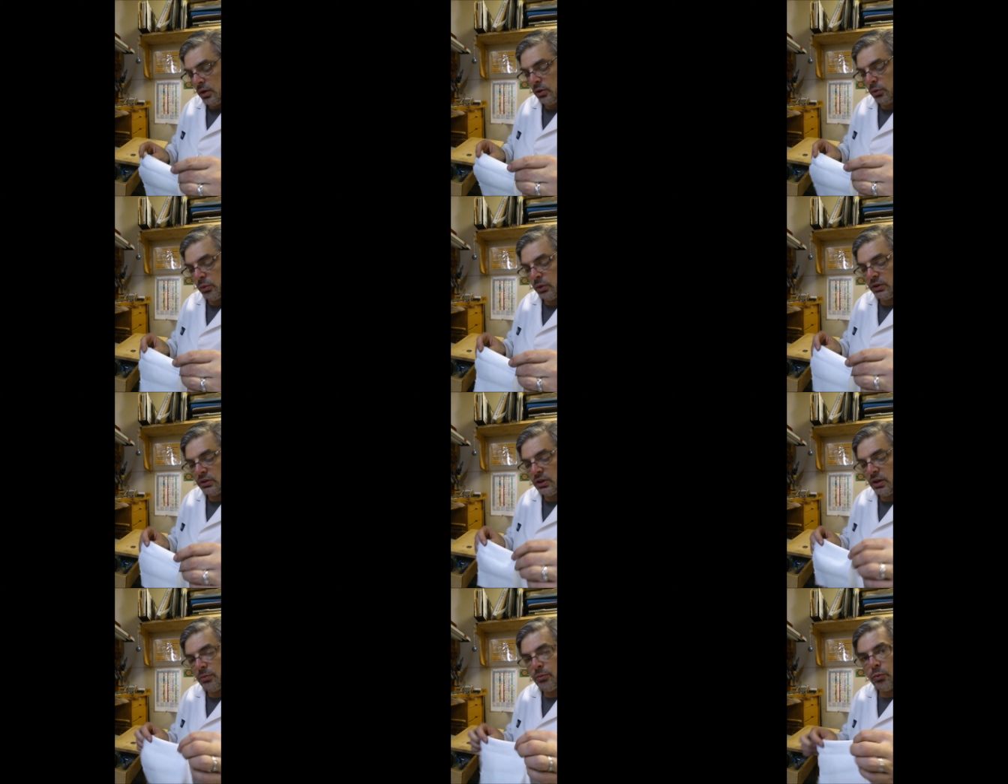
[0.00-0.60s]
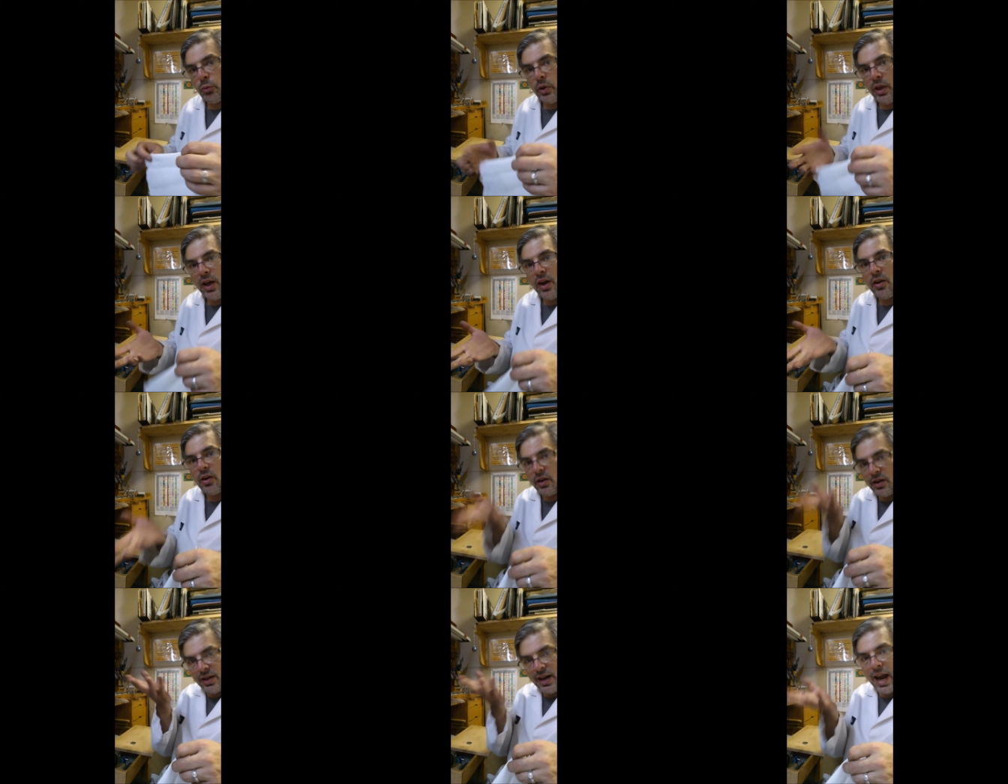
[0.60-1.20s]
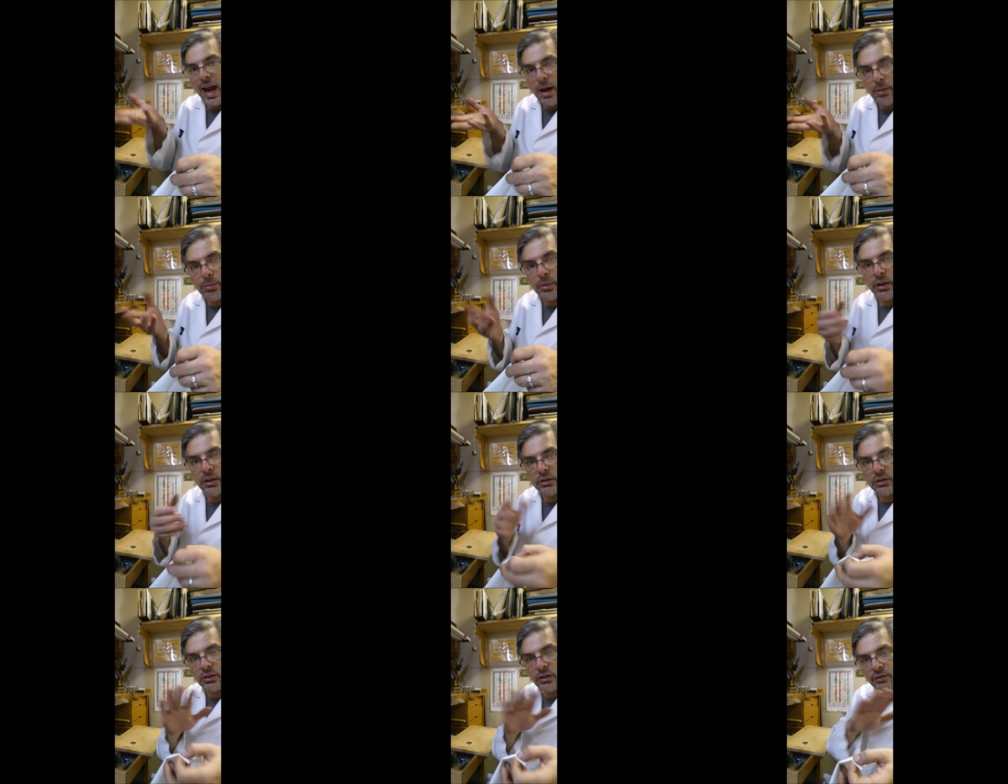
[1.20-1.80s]
You want something without a nap.
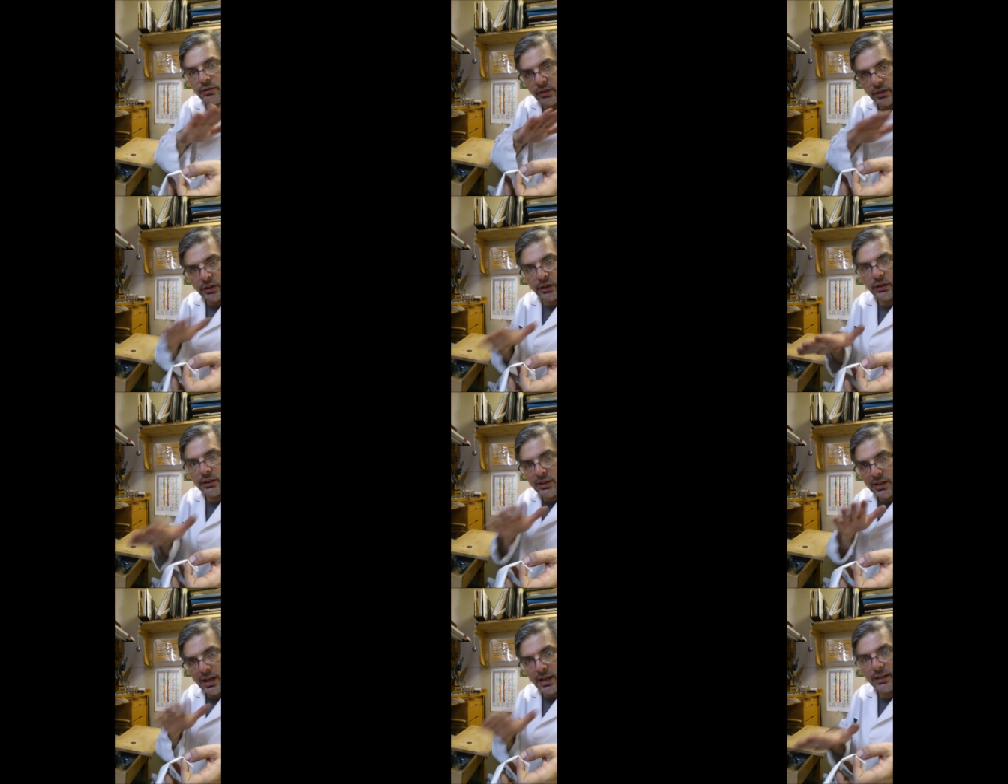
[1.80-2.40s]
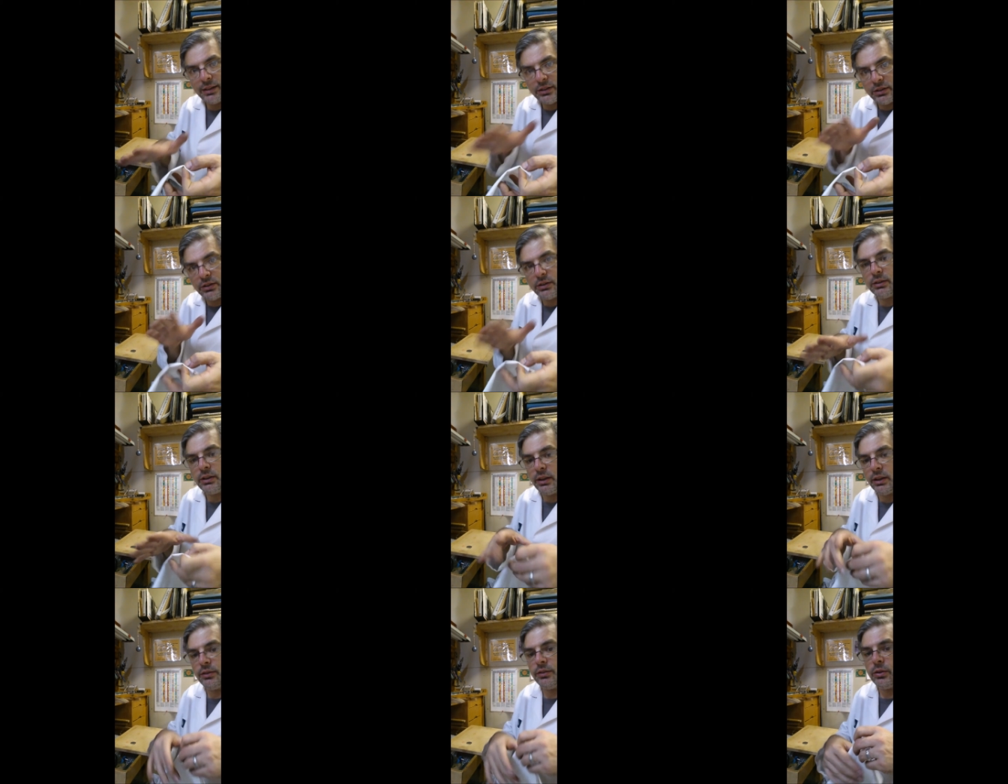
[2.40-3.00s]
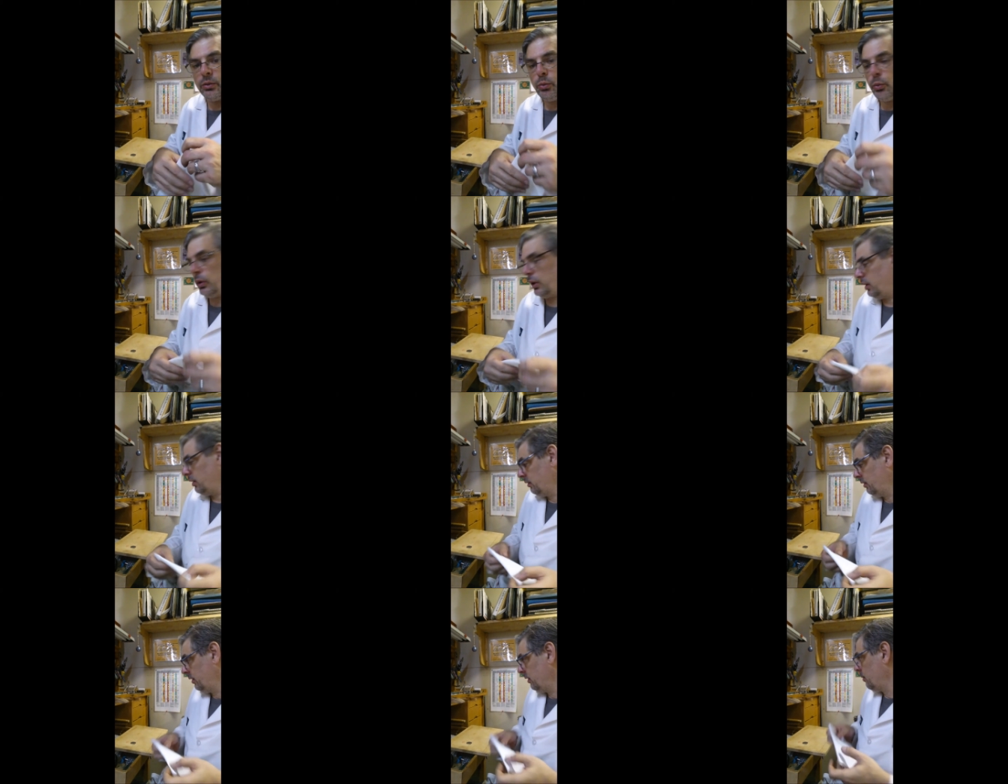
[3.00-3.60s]
It's a very nice even
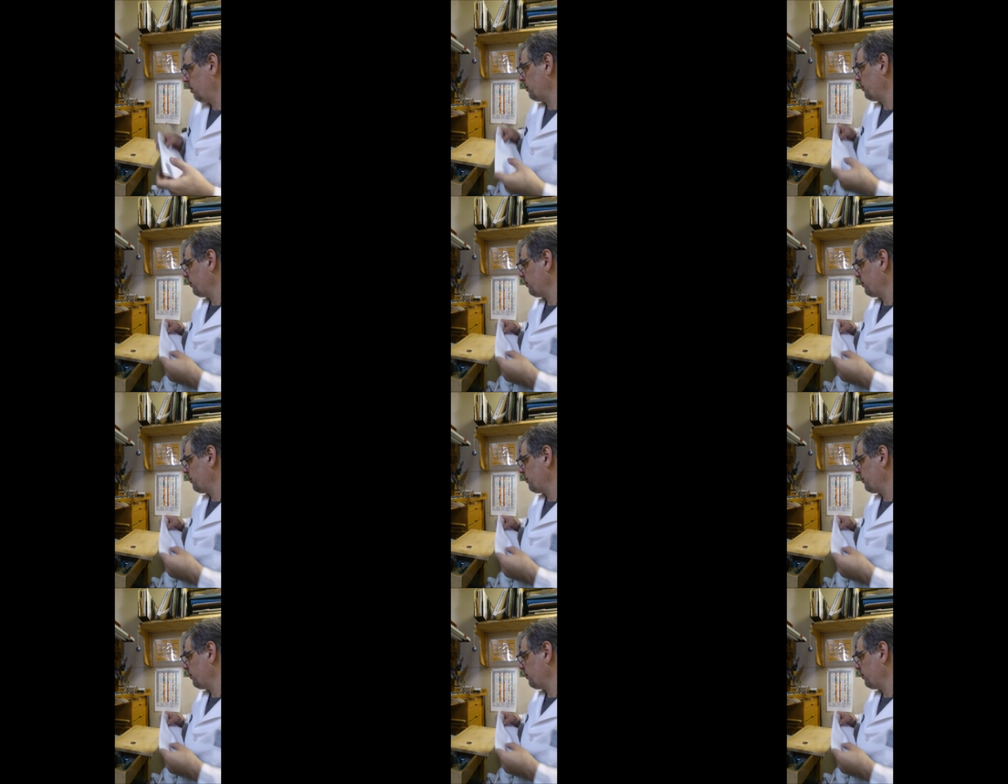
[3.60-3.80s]
weave.